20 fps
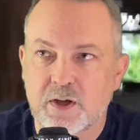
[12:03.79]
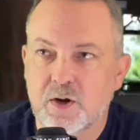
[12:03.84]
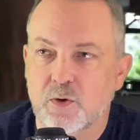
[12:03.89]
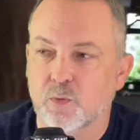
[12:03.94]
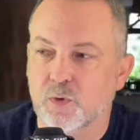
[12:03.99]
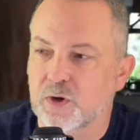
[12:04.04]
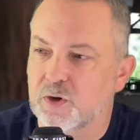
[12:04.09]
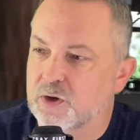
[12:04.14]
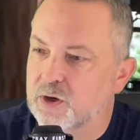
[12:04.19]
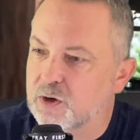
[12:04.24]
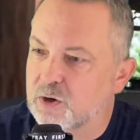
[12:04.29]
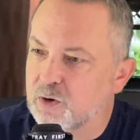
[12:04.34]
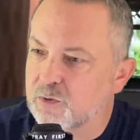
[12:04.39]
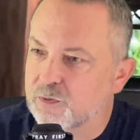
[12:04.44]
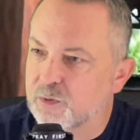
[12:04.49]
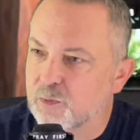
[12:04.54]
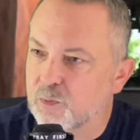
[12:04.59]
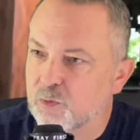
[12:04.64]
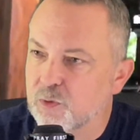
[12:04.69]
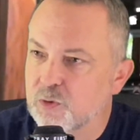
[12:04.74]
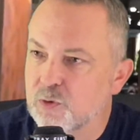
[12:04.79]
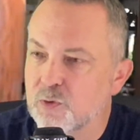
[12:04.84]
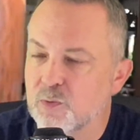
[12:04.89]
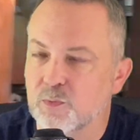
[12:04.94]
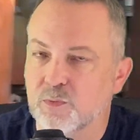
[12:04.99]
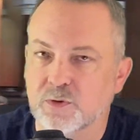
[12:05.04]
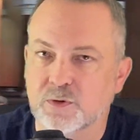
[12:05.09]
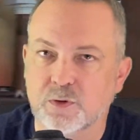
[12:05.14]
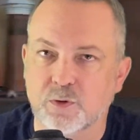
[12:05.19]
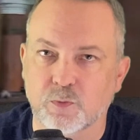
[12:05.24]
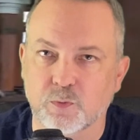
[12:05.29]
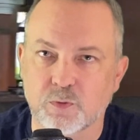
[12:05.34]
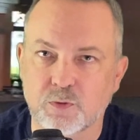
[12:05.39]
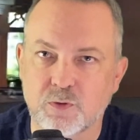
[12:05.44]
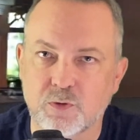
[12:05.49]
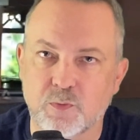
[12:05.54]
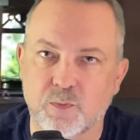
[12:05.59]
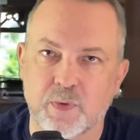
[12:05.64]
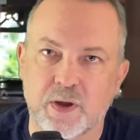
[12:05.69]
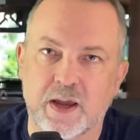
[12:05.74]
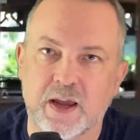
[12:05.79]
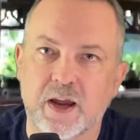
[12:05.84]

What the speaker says: where you could go from room to room,